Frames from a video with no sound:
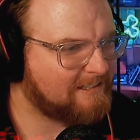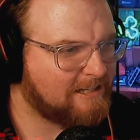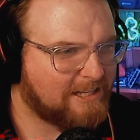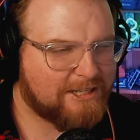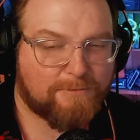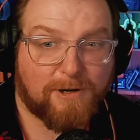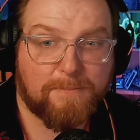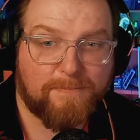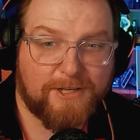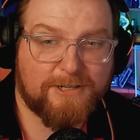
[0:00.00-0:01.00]
These
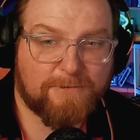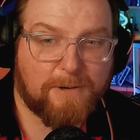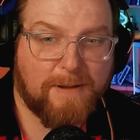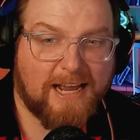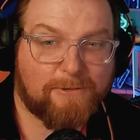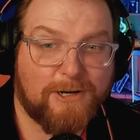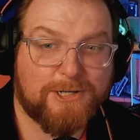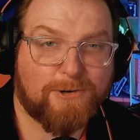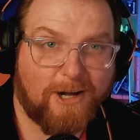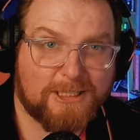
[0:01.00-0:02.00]
were back when
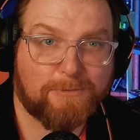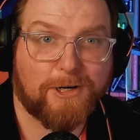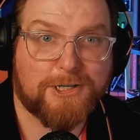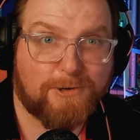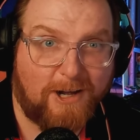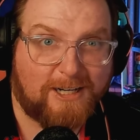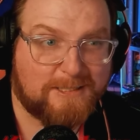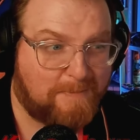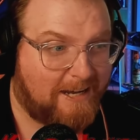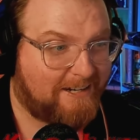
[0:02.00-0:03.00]
trucks were trucks,
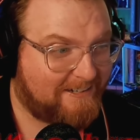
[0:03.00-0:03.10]
man.